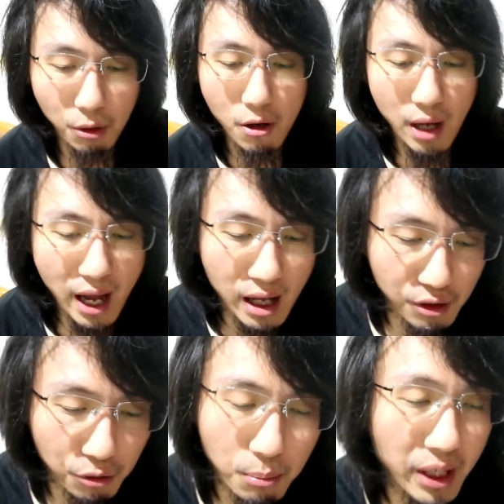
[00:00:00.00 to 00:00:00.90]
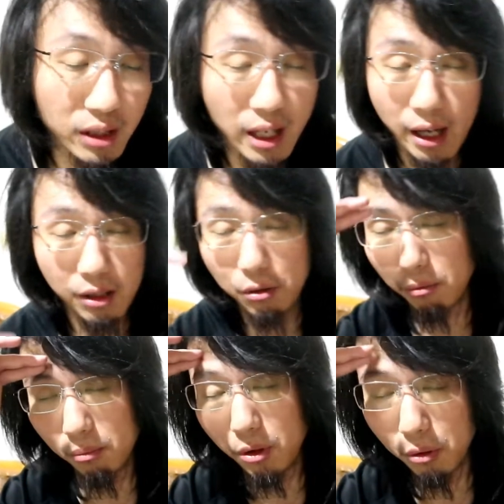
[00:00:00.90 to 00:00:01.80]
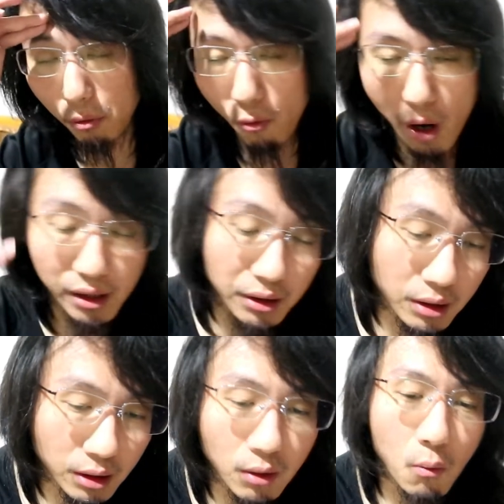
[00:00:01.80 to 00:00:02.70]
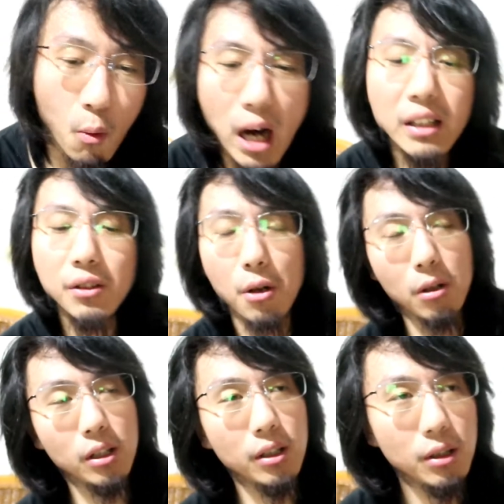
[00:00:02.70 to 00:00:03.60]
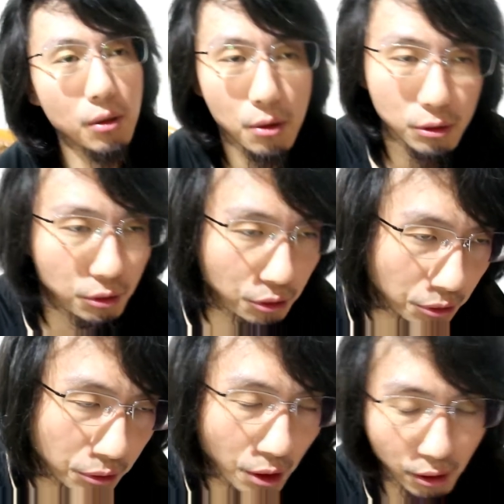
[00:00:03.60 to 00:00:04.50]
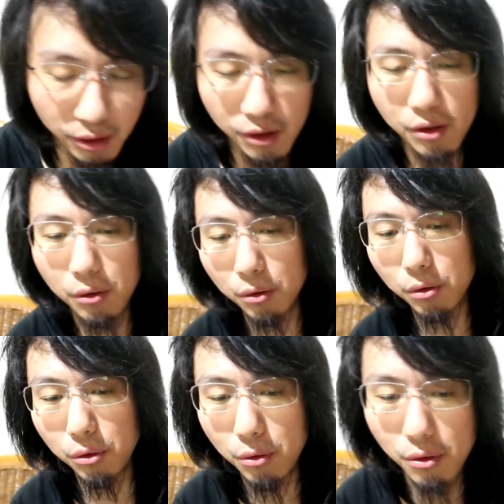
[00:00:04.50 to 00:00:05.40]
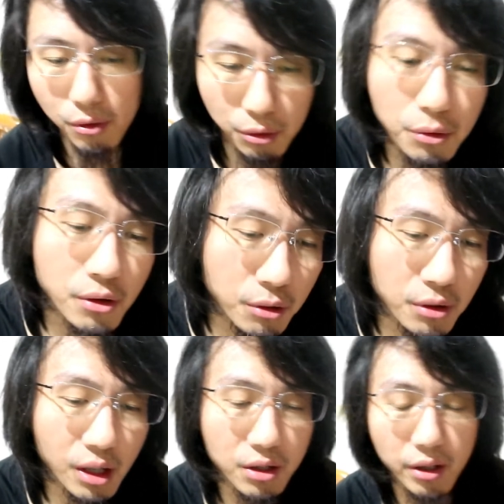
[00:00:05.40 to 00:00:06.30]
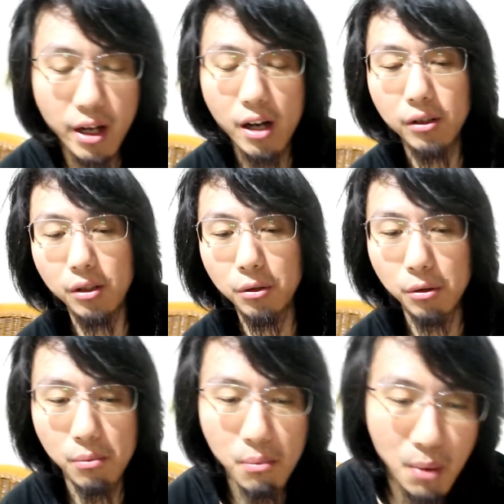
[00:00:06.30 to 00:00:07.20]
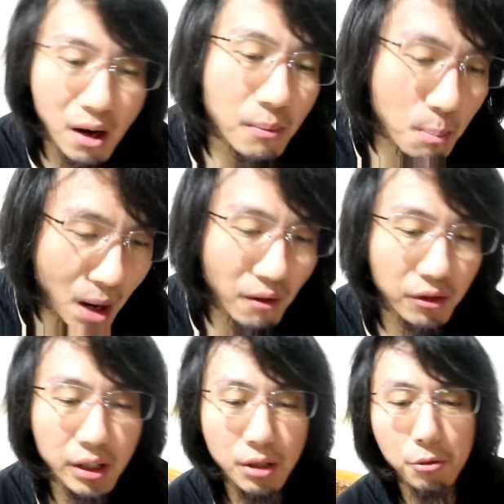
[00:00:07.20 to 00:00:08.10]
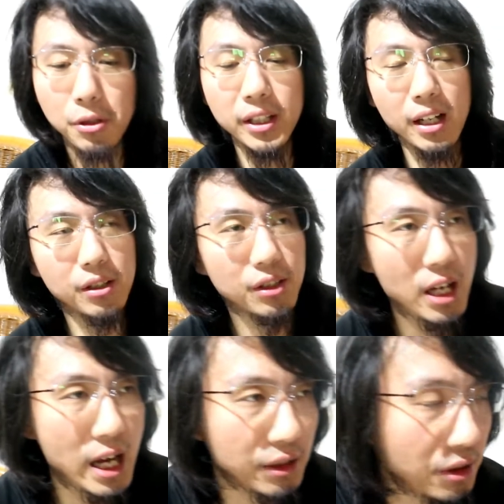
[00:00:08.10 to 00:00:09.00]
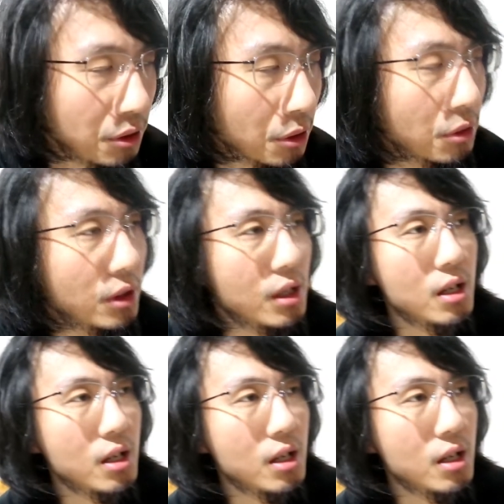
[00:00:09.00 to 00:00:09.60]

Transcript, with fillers: long as you make like you know you know one uh, one dollar or two dollars you know to to to such account you know mon monthly you will get at you know